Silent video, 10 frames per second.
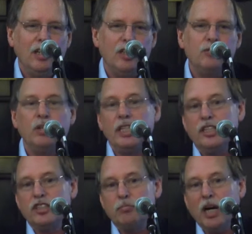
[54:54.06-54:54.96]
is really
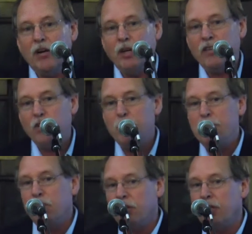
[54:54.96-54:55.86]
inspiring for
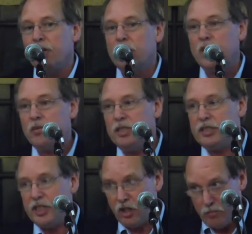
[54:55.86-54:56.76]
people in other
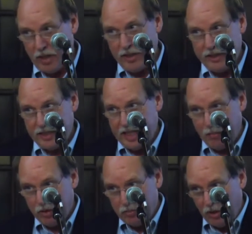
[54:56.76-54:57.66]
countries to hear about these examples,